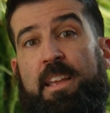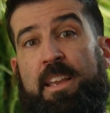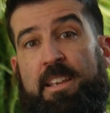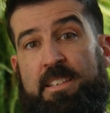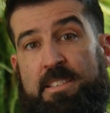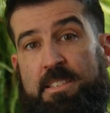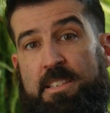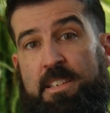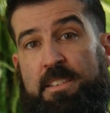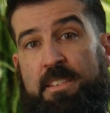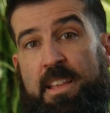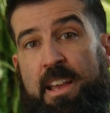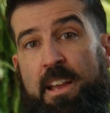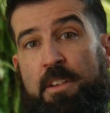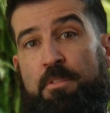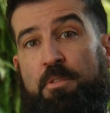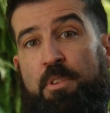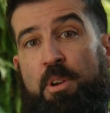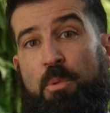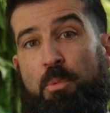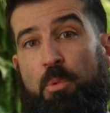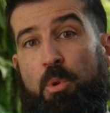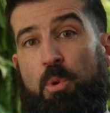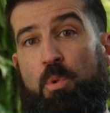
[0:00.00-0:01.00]
exceed
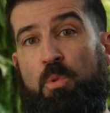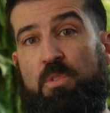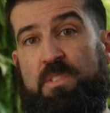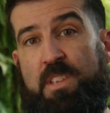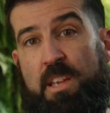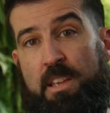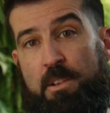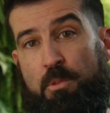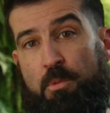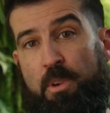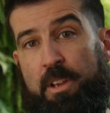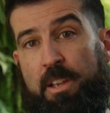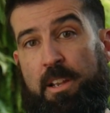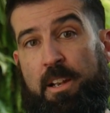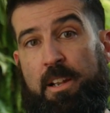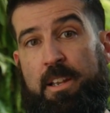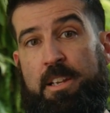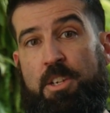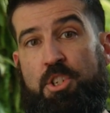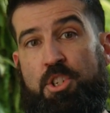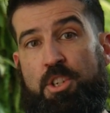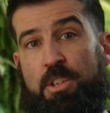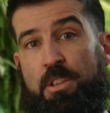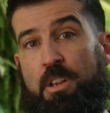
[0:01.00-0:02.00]
every rules and
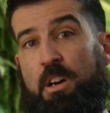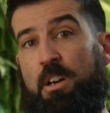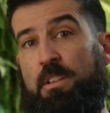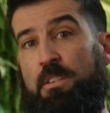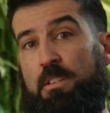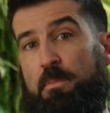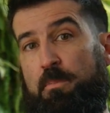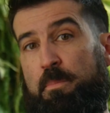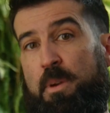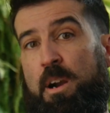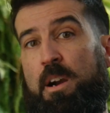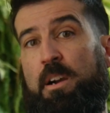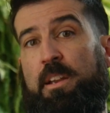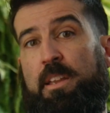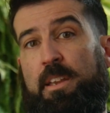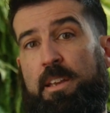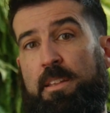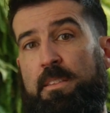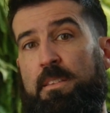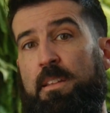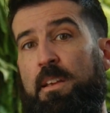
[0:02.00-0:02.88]
regulation on the market.